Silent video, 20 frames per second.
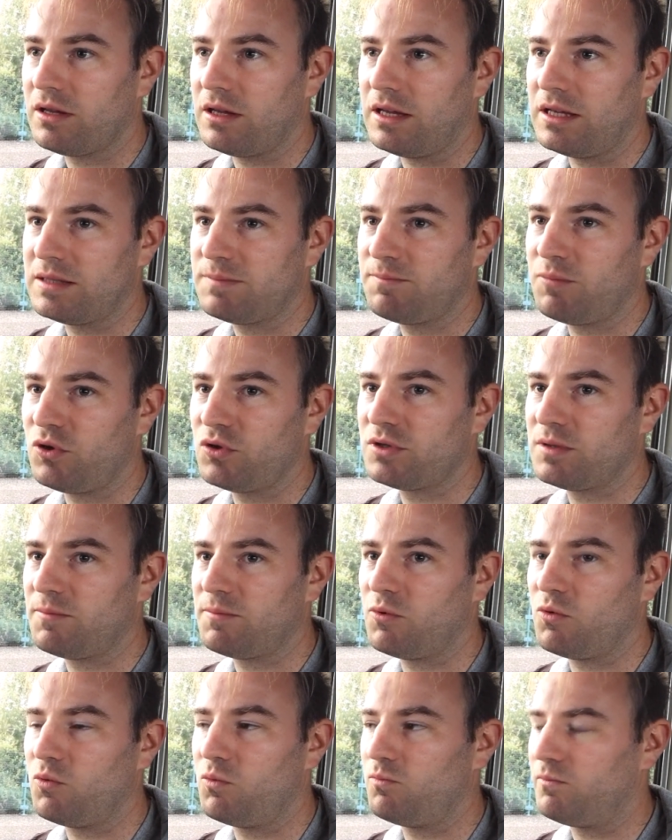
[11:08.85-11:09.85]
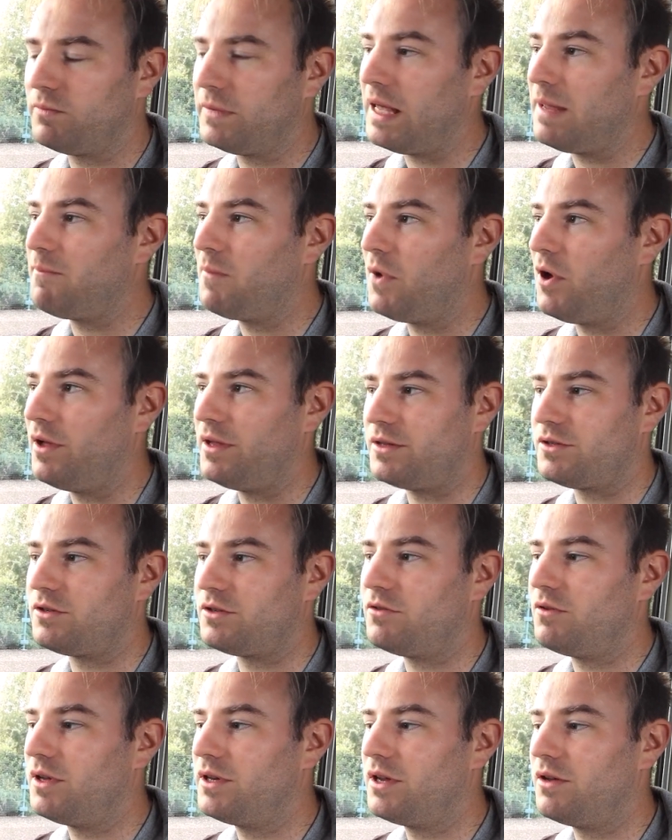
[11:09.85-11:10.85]
It's possible they might
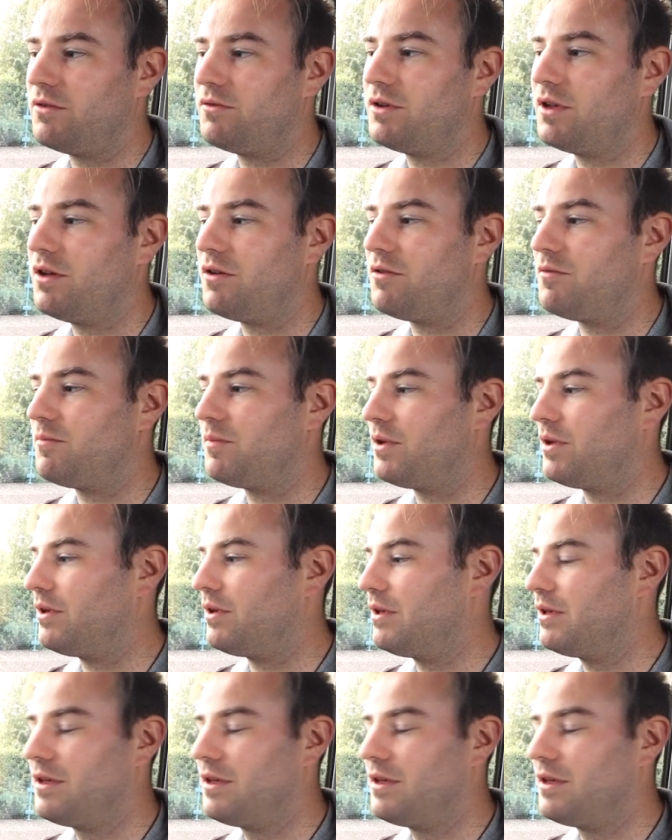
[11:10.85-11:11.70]
do, I don't know, but